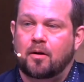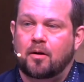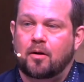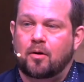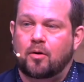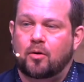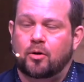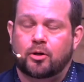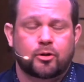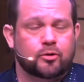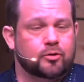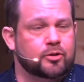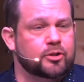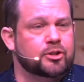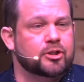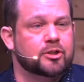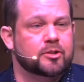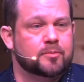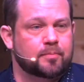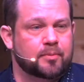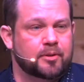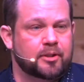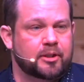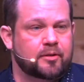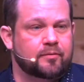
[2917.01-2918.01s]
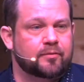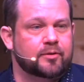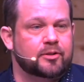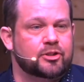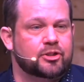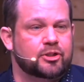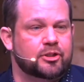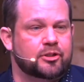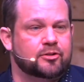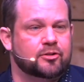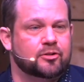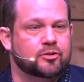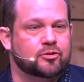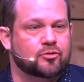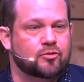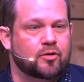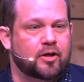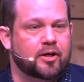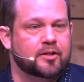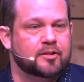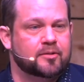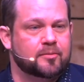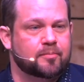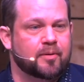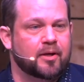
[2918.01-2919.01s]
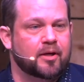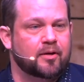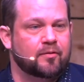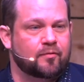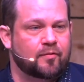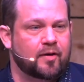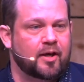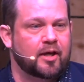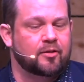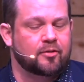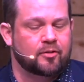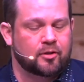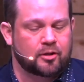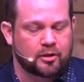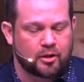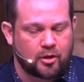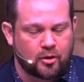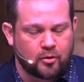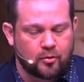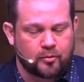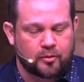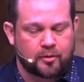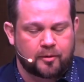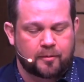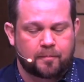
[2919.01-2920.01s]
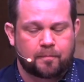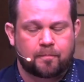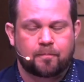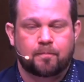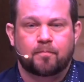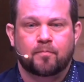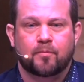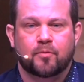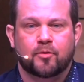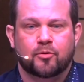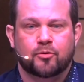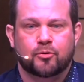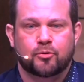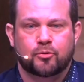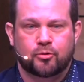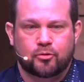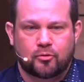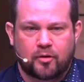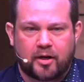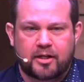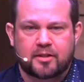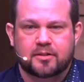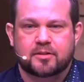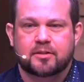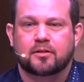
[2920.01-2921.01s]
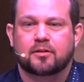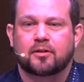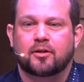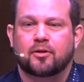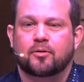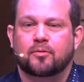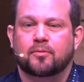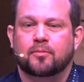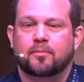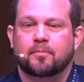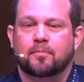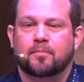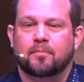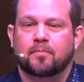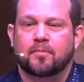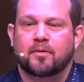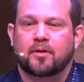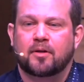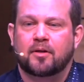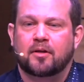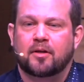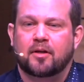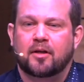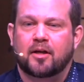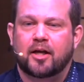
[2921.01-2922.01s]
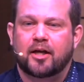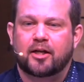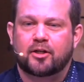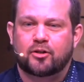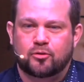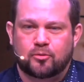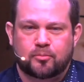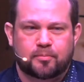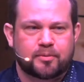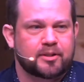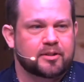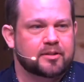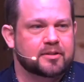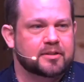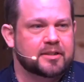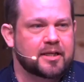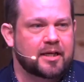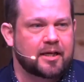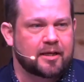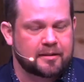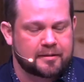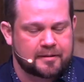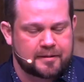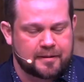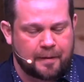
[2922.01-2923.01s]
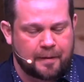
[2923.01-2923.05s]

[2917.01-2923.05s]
Or you can just believe in Jesus Christ by faith alone, through grace alone, and you'll be a saint.